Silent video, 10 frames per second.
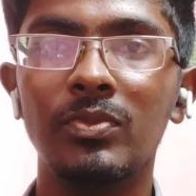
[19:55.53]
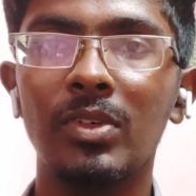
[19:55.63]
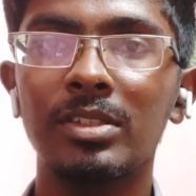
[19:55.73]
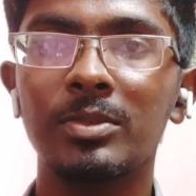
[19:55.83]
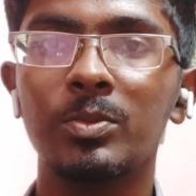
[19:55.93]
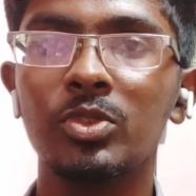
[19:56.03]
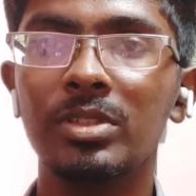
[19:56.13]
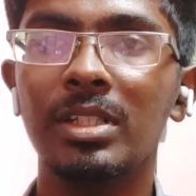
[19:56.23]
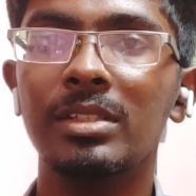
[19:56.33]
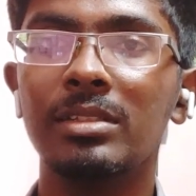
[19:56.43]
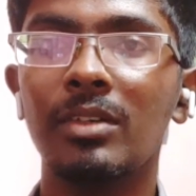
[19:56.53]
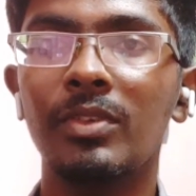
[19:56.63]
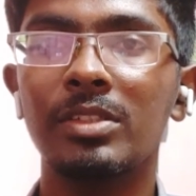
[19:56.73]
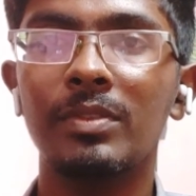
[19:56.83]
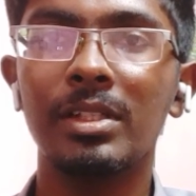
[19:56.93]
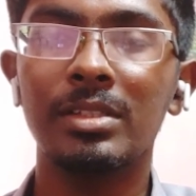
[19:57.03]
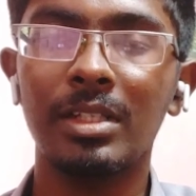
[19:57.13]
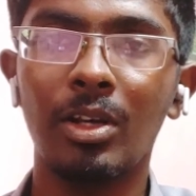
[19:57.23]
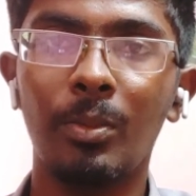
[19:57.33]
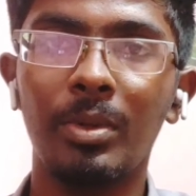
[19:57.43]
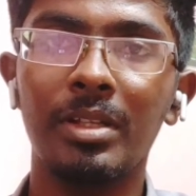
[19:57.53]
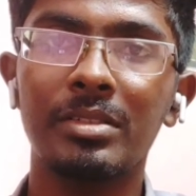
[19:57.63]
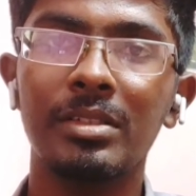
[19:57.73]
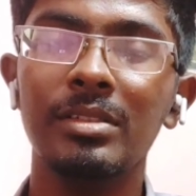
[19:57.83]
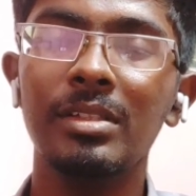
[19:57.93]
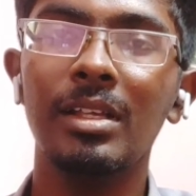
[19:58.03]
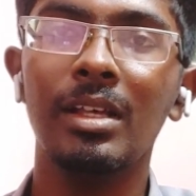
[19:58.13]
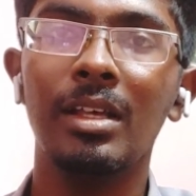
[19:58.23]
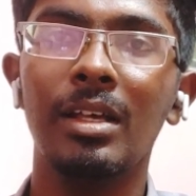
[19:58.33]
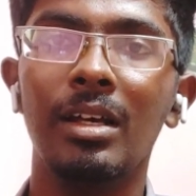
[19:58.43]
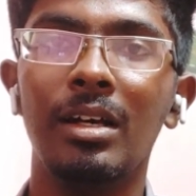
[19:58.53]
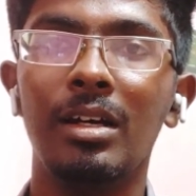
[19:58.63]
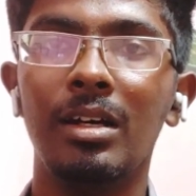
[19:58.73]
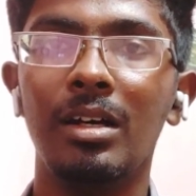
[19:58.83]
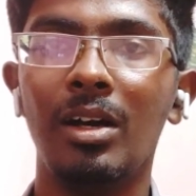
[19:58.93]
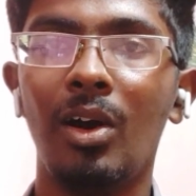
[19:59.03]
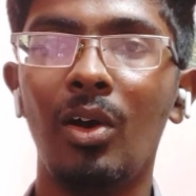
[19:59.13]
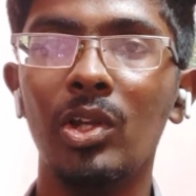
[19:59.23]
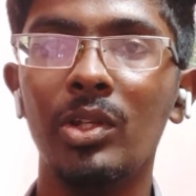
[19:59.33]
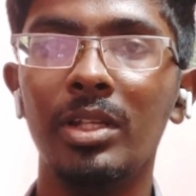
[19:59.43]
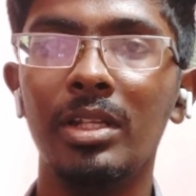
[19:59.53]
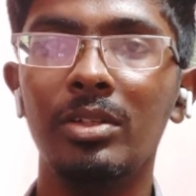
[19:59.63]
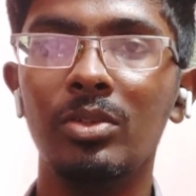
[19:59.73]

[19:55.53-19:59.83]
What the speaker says: for smoothing and surface finishing operations. All you need to